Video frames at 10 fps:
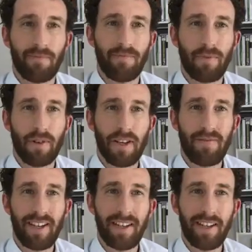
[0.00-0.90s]
Good
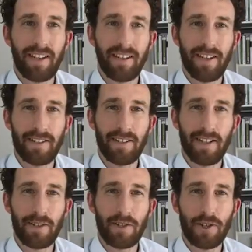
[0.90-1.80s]
evening, ladies and
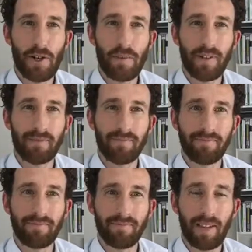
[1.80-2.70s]
gentlemen.
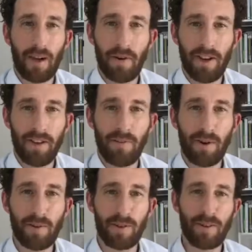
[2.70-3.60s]
How are you? Welcome to
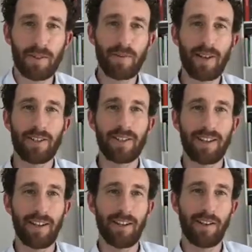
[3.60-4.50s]
Transformation
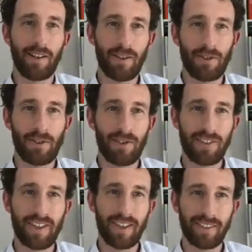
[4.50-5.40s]

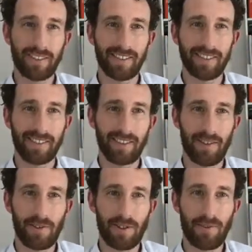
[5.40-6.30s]
Tuesday. I'm just
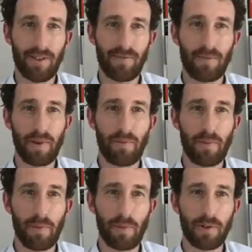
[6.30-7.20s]
going to wait for a few
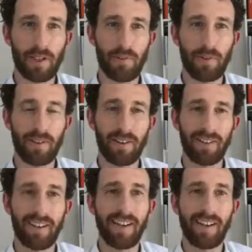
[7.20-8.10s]
people to jump on.
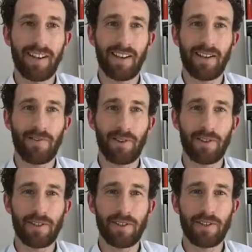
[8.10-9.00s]
For those that
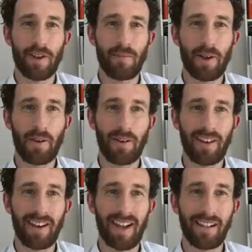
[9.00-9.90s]
are jumping on,
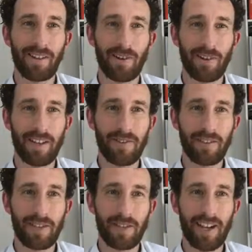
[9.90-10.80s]
hello, give us a
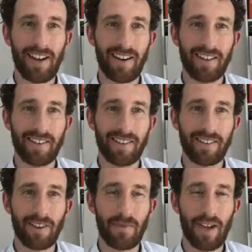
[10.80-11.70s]
shout out. Hope
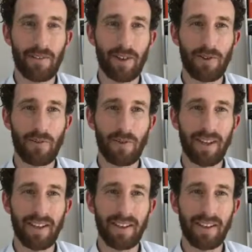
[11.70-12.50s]
you're having a good week.